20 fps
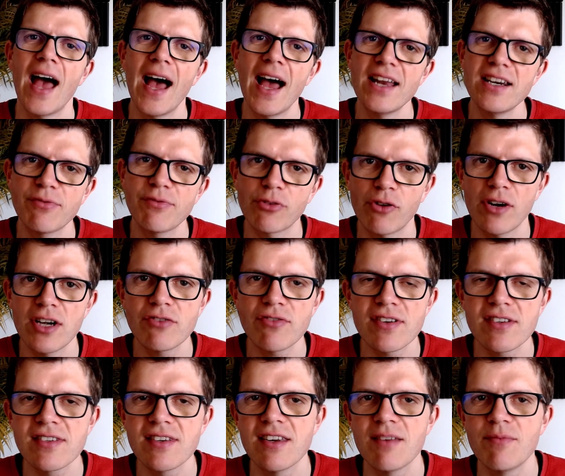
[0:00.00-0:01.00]
And if you're
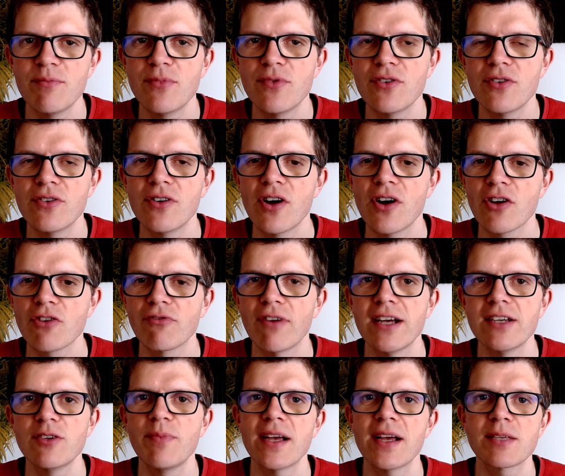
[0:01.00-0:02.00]
interested in more
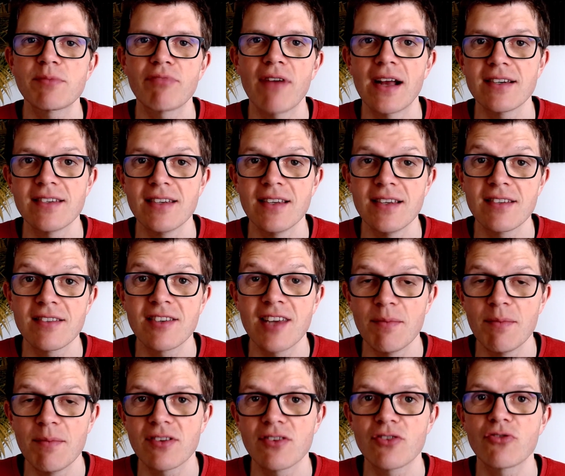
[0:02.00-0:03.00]
Gradle best practice
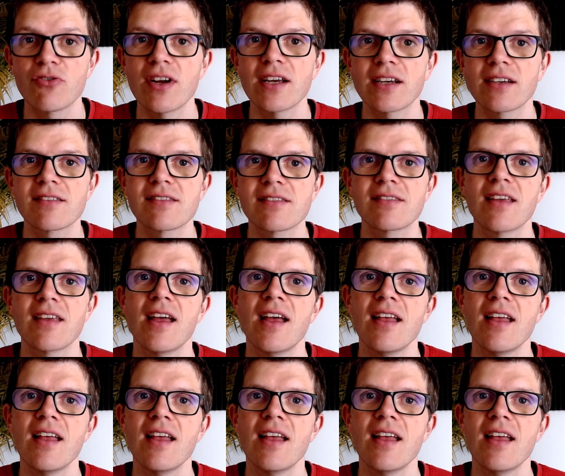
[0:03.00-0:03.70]
tips and tricks,